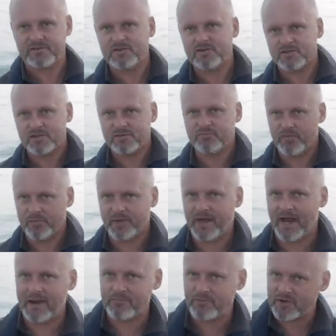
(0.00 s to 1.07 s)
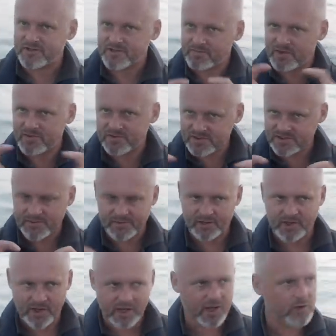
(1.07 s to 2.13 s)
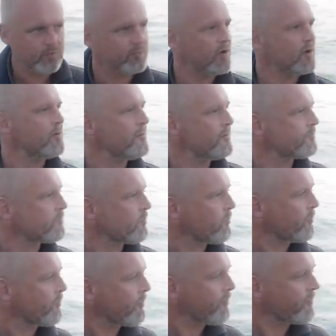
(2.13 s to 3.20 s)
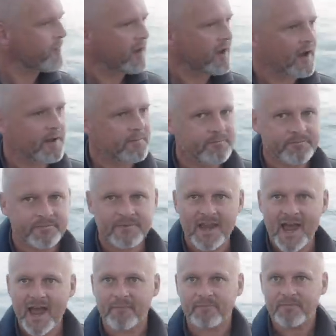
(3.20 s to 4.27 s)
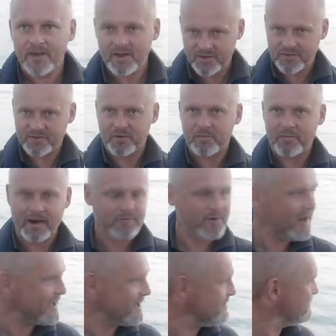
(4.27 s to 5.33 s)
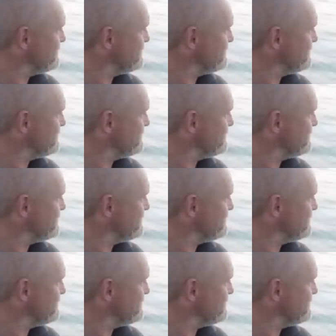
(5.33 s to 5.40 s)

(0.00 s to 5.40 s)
of using a proper camera as opposed to something like a GoPro. Yeah, thornback ray.